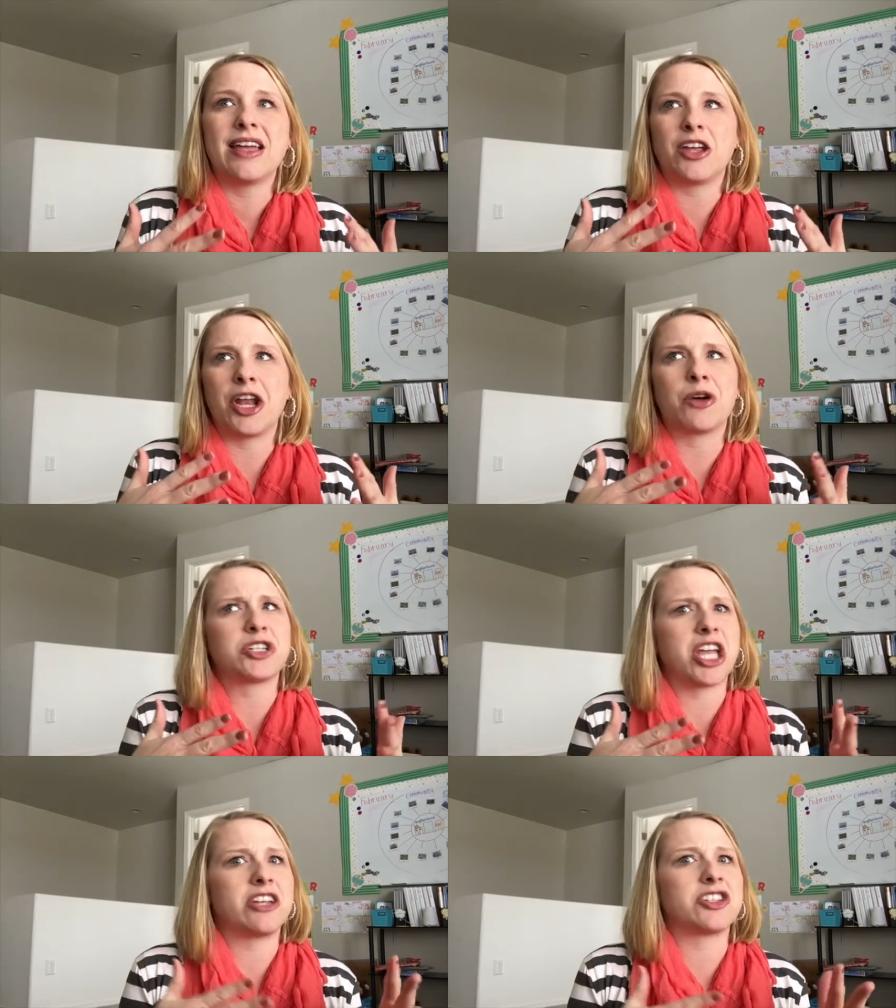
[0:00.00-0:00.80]
you know,
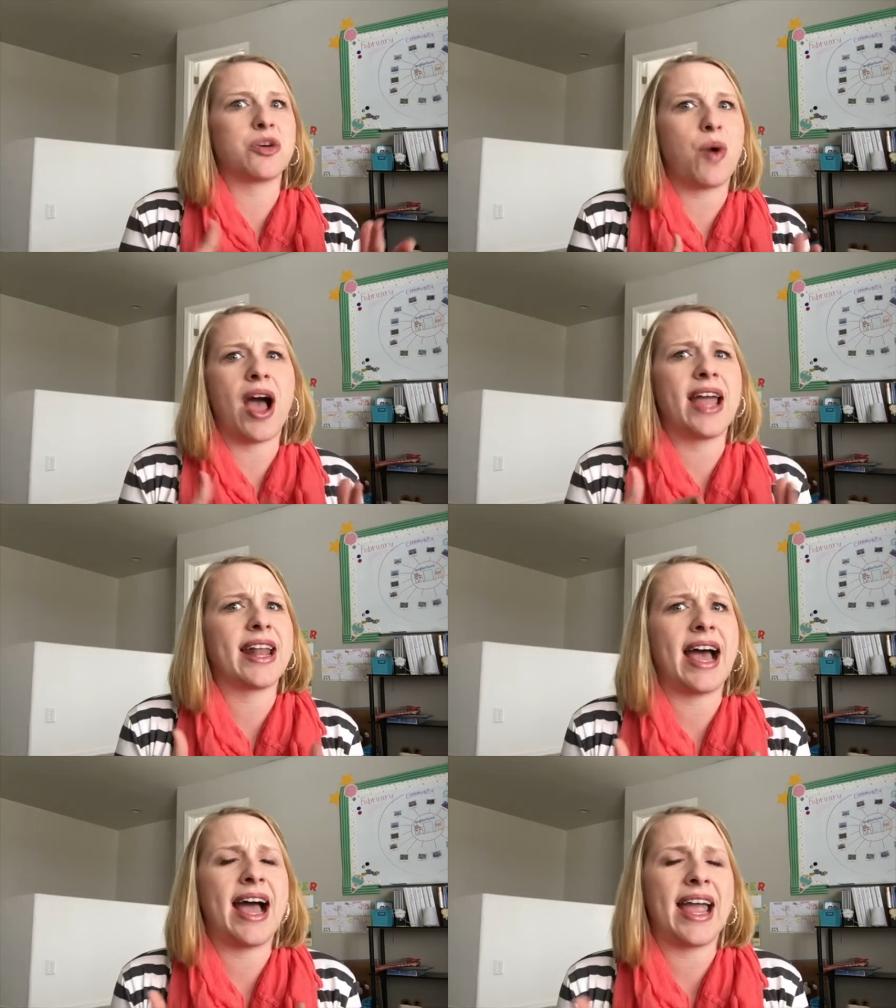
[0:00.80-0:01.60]
change the Y
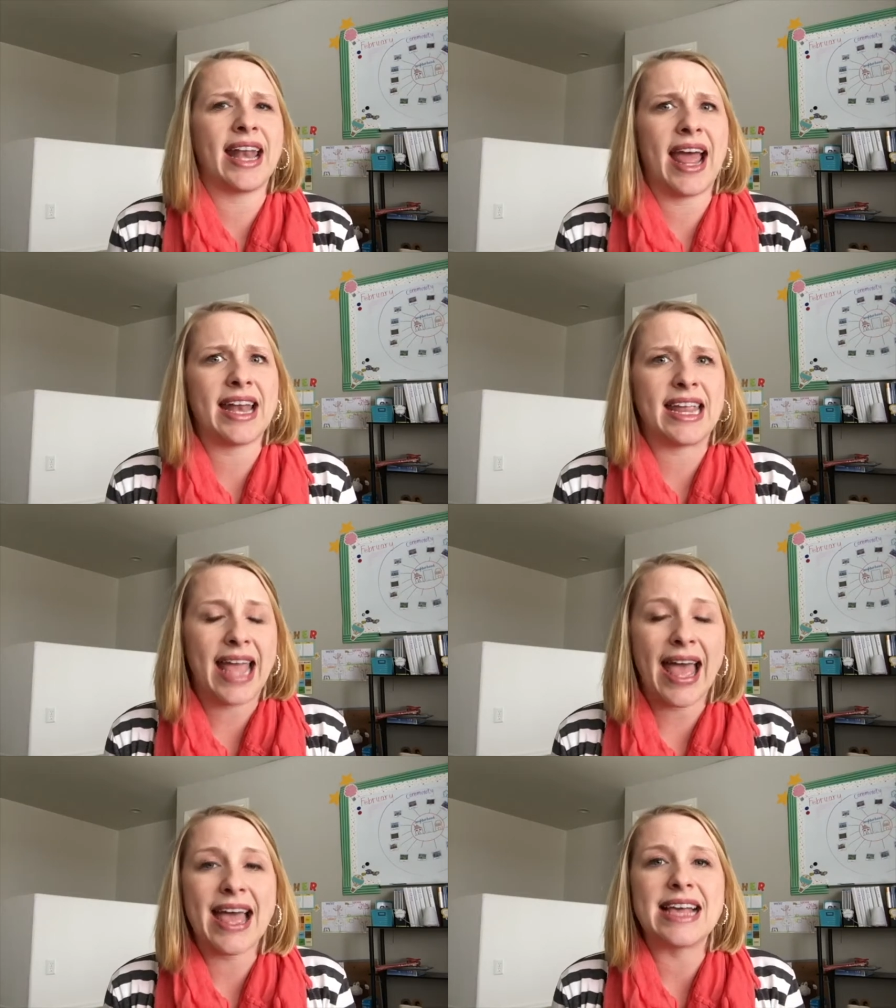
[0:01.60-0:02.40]
to I and add
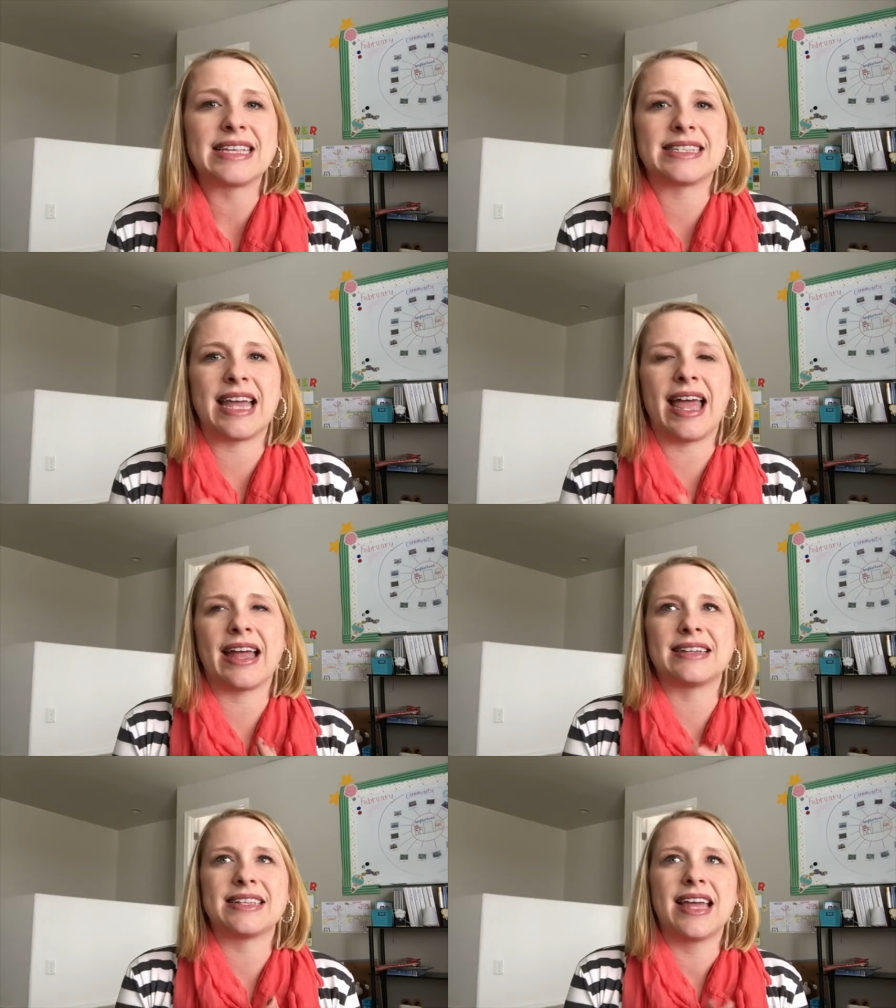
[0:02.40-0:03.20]
ES,
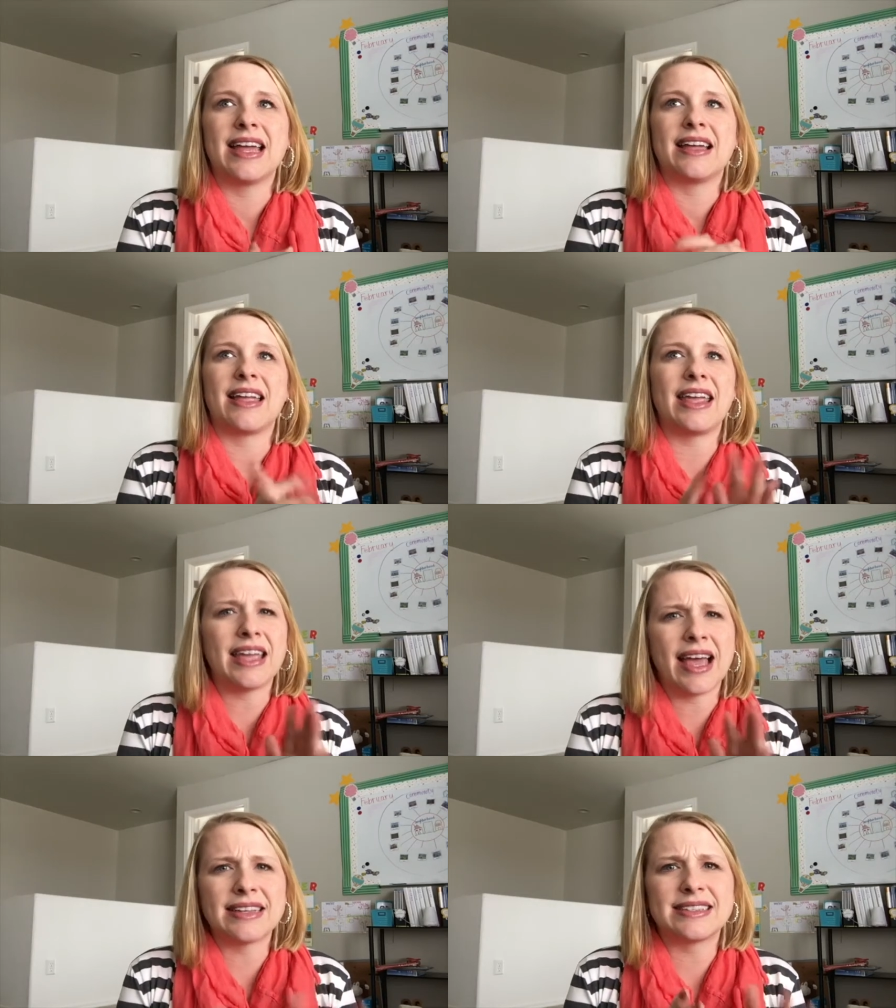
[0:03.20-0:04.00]
and
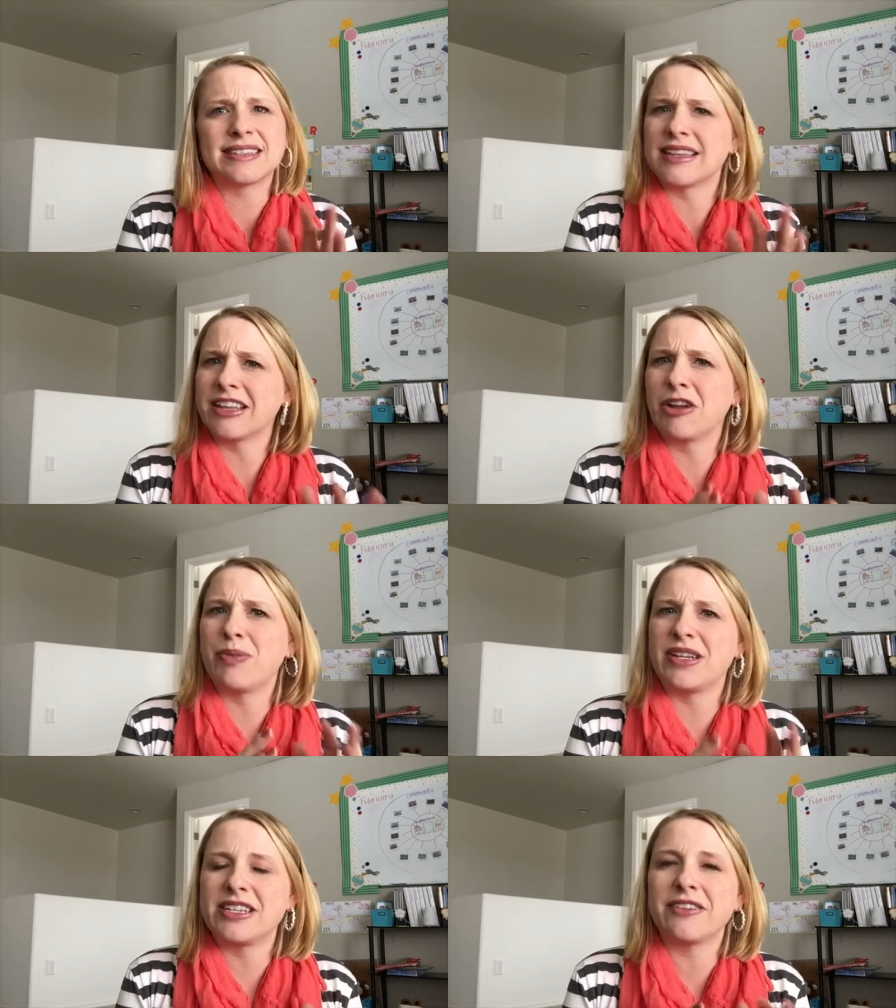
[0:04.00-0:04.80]
ES is a little
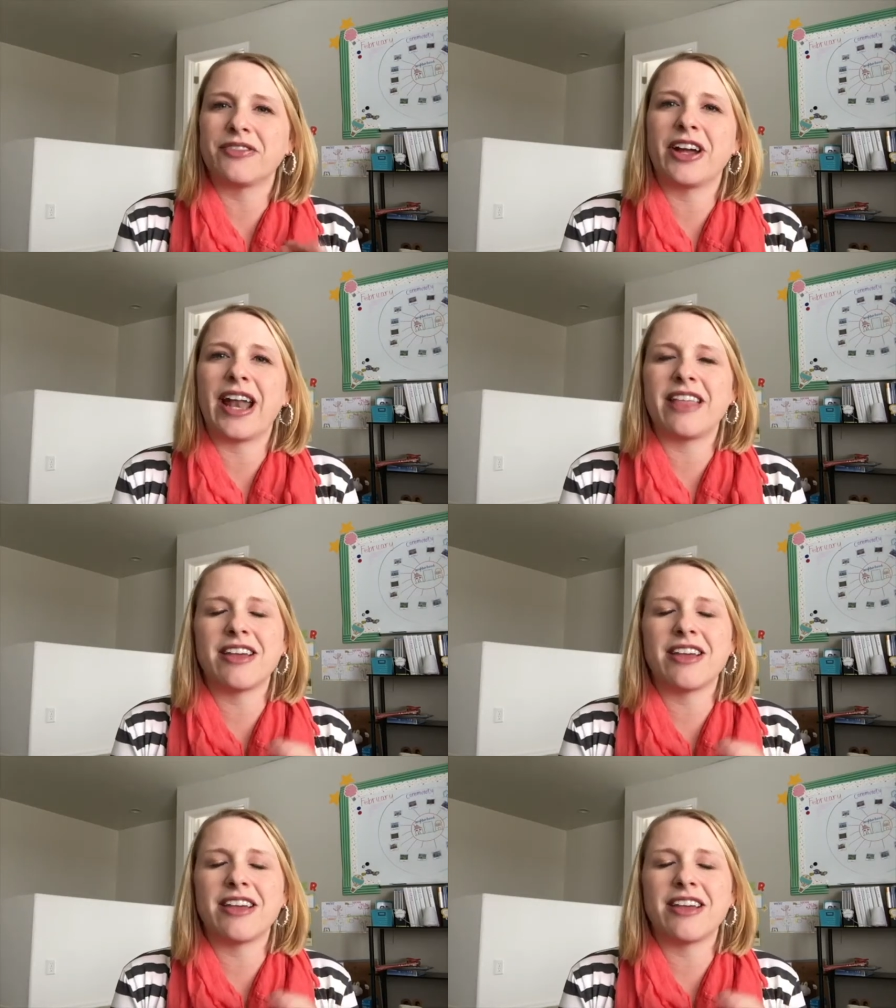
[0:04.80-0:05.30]
bit different.